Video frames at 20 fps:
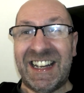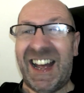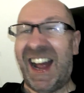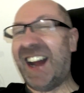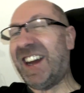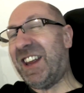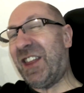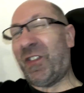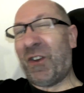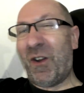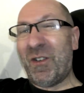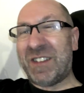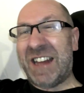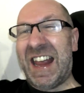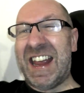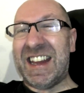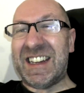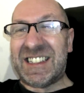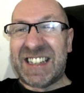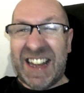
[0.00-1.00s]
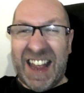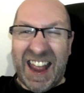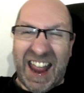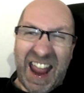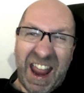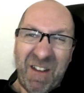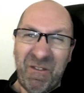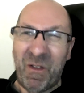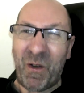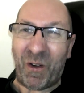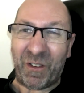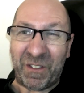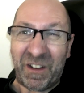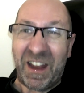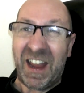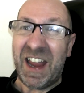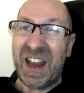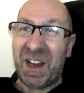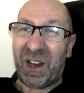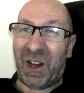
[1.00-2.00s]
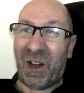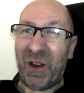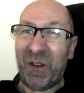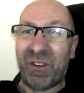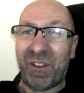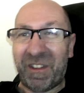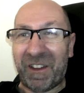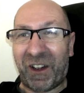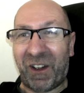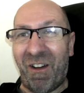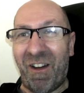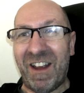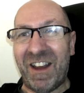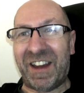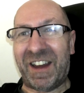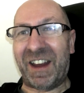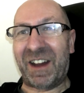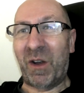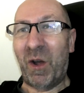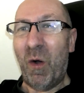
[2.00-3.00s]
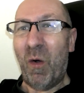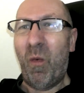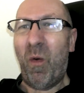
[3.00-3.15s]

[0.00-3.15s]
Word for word: and he throws eggs at everyone, including the Karate Kid.